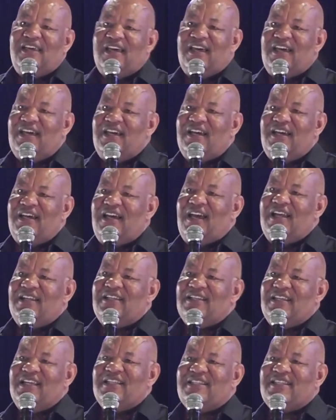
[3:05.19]
uh,
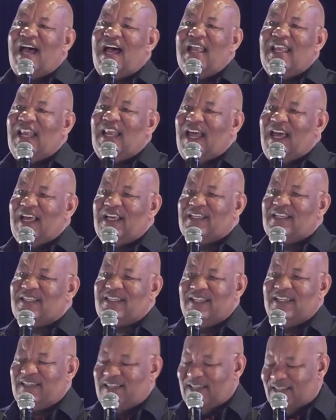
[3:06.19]
and it's unlike
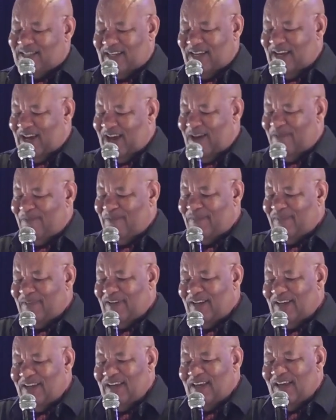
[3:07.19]
CTCM
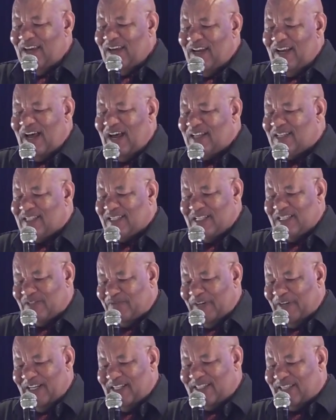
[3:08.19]
in
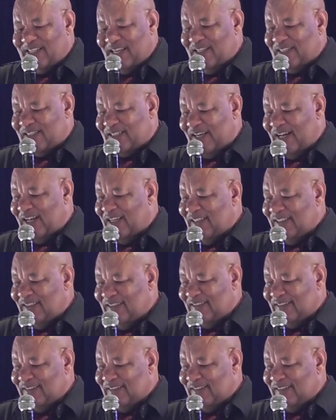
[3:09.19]
Atteridgeville Central.